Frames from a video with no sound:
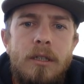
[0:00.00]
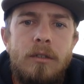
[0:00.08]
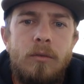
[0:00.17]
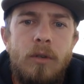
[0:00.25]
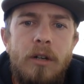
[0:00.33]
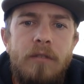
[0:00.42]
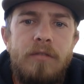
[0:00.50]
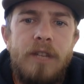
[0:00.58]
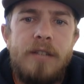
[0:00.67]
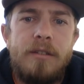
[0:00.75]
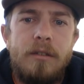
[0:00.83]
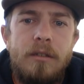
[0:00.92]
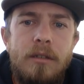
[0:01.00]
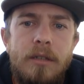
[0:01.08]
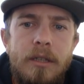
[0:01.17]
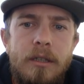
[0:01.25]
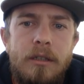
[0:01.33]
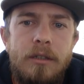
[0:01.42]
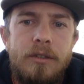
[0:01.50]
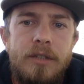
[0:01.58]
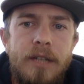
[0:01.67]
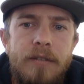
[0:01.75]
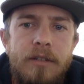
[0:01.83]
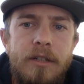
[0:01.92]
The word vessel includes
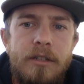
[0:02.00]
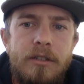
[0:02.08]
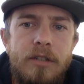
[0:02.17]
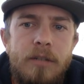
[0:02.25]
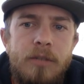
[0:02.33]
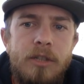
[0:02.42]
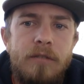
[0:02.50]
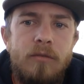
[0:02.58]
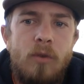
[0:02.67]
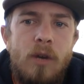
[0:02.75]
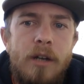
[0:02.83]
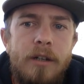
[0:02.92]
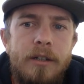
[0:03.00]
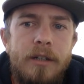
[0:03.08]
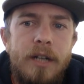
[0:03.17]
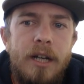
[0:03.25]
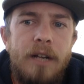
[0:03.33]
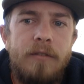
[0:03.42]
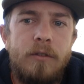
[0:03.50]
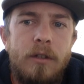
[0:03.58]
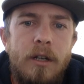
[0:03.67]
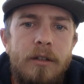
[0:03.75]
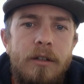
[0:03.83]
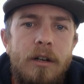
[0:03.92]
every description of watercraft
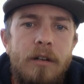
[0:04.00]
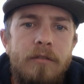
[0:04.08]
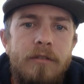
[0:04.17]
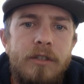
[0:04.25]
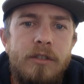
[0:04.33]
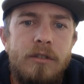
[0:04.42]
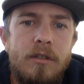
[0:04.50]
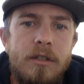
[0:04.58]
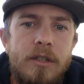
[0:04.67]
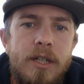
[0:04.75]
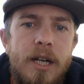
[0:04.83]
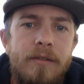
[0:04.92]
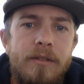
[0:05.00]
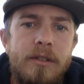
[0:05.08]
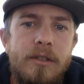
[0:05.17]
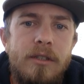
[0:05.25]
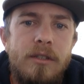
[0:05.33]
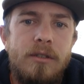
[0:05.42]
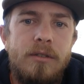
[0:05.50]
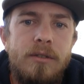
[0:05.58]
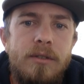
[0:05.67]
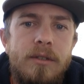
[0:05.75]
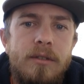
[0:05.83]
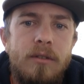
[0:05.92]
or other artificial contrivance used